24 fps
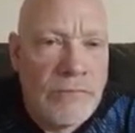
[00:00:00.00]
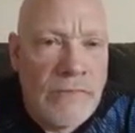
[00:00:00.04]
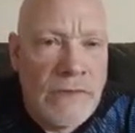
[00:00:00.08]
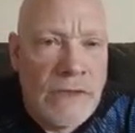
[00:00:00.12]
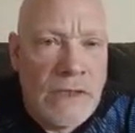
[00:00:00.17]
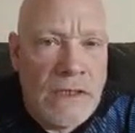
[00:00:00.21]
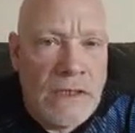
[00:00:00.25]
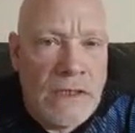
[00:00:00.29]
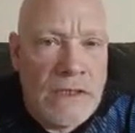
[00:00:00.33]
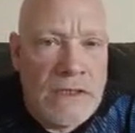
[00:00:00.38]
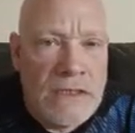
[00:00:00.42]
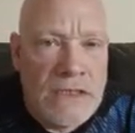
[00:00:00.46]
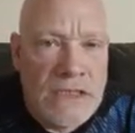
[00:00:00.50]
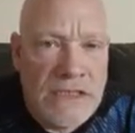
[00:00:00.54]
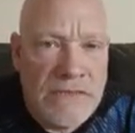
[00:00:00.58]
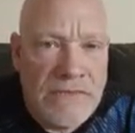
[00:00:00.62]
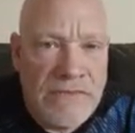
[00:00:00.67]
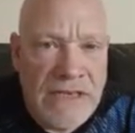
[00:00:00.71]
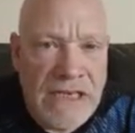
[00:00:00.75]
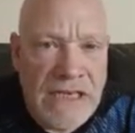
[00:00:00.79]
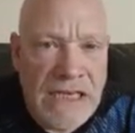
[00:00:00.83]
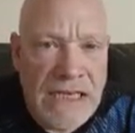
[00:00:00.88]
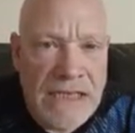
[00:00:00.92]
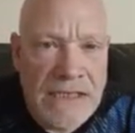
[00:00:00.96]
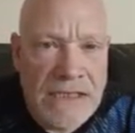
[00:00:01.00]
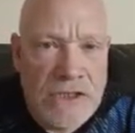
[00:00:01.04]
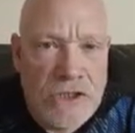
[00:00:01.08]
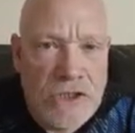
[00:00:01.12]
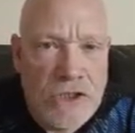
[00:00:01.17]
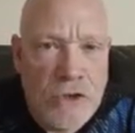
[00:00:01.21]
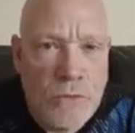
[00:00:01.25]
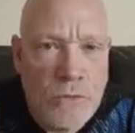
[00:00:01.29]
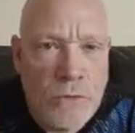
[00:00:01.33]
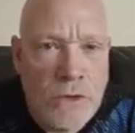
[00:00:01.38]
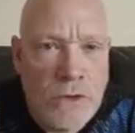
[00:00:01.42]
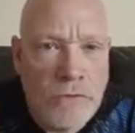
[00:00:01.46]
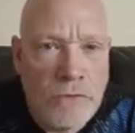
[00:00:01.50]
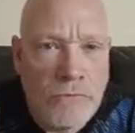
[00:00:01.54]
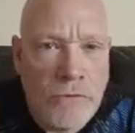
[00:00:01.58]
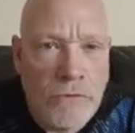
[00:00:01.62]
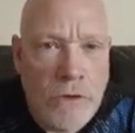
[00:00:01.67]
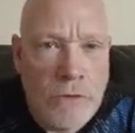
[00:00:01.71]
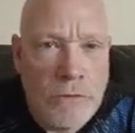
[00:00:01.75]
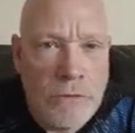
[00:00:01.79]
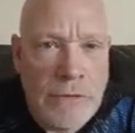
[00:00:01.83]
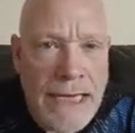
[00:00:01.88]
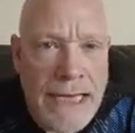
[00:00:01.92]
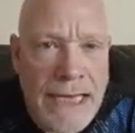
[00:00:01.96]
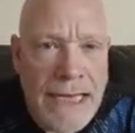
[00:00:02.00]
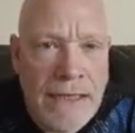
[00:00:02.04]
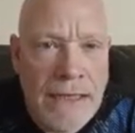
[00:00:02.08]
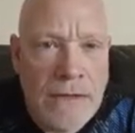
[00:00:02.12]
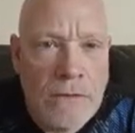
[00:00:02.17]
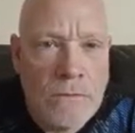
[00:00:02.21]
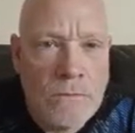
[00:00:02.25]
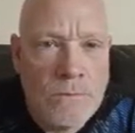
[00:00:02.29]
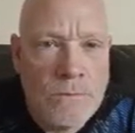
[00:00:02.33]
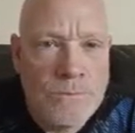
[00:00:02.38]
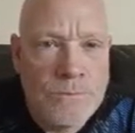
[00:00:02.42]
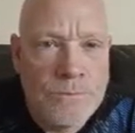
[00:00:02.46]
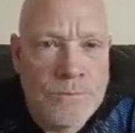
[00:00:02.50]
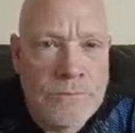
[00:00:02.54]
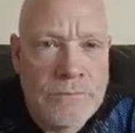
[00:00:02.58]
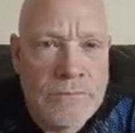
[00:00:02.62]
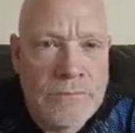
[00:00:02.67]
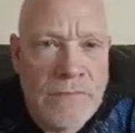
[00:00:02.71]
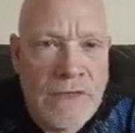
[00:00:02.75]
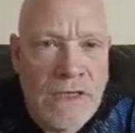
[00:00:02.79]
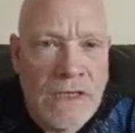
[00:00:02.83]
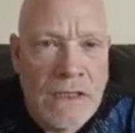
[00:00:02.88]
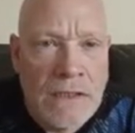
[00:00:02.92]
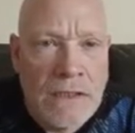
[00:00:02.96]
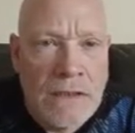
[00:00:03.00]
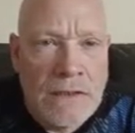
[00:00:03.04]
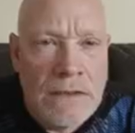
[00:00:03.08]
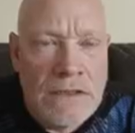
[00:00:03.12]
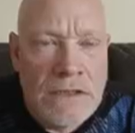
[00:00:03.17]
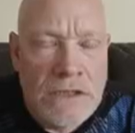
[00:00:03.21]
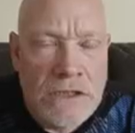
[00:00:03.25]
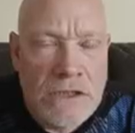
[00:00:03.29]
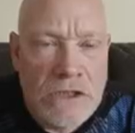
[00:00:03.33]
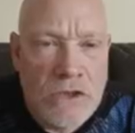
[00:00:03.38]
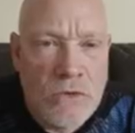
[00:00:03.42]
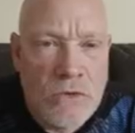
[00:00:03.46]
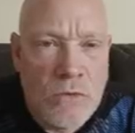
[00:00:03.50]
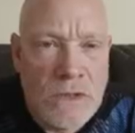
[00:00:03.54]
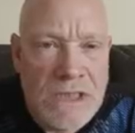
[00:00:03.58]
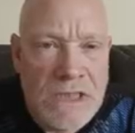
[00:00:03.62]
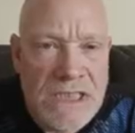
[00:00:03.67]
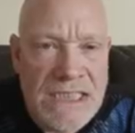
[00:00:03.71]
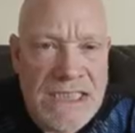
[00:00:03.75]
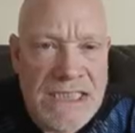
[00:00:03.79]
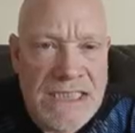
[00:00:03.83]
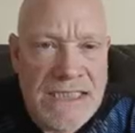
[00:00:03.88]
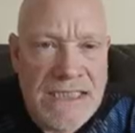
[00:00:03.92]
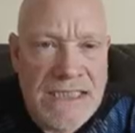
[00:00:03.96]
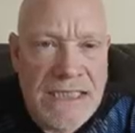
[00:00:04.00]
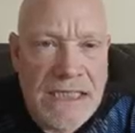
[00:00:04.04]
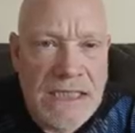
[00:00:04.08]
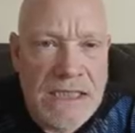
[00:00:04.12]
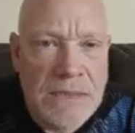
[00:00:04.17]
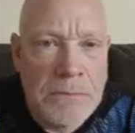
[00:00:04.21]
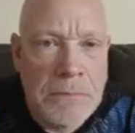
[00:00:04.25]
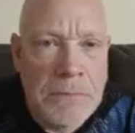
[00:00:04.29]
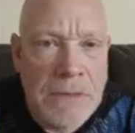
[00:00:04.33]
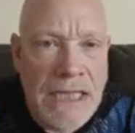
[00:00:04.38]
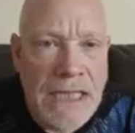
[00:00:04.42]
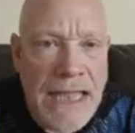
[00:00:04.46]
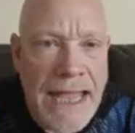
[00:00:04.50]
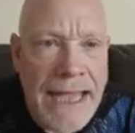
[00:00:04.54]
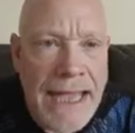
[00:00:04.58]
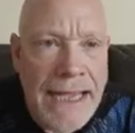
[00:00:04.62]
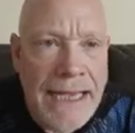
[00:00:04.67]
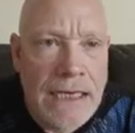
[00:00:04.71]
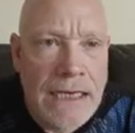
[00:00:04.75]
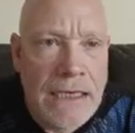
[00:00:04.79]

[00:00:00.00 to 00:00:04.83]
See if we can get 2 in a row now. It's a 26 black.